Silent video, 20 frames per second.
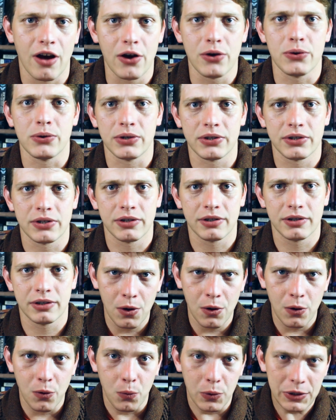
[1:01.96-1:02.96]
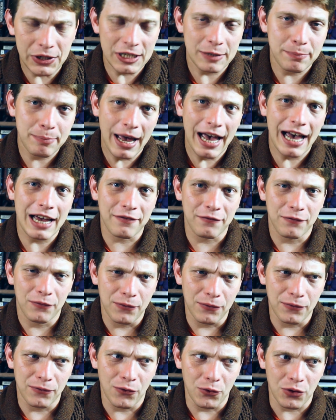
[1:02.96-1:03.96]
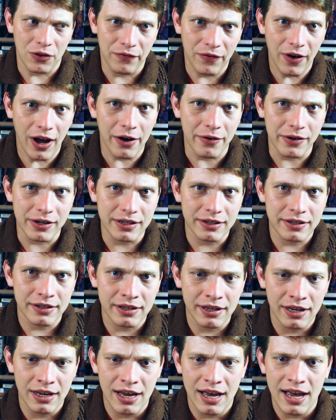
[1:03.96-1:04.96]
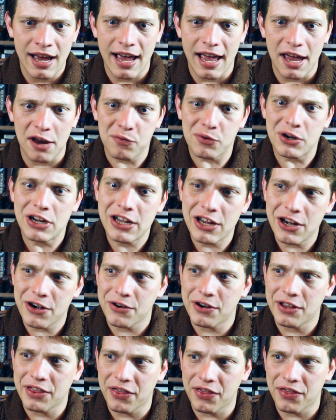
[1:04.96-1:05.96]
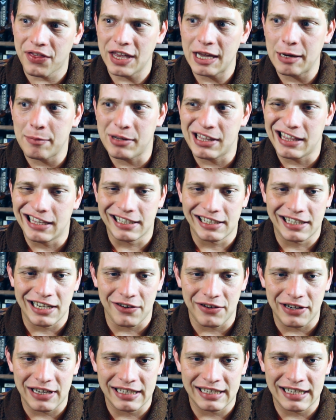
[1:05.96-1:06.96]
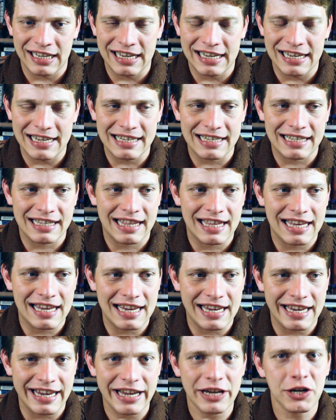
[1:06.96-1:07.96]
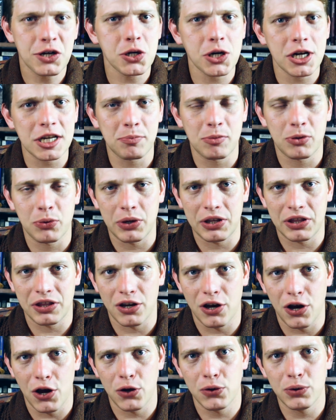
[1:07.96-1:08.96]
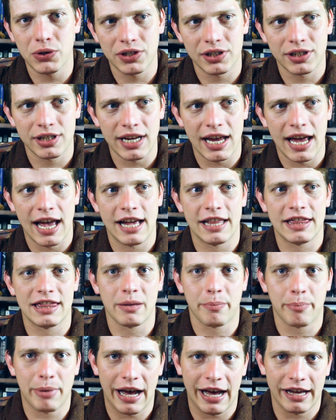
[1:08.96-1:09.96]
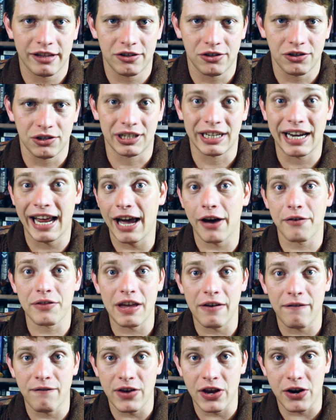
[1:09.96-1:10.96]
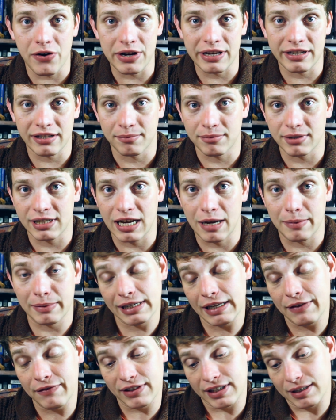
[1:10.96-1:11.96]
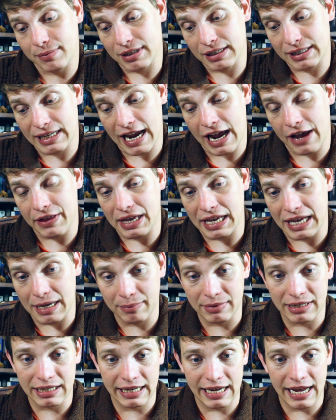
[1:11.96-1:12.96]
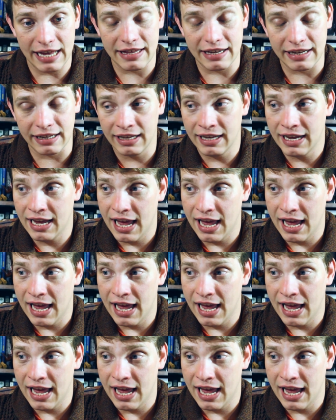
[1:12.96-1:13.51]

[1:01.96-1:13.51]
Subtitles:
host, which is bad for the virus. A recurring theme in the series is the interest between the host and the pathogen and how they vary sometimes, and even sometimes how they come together.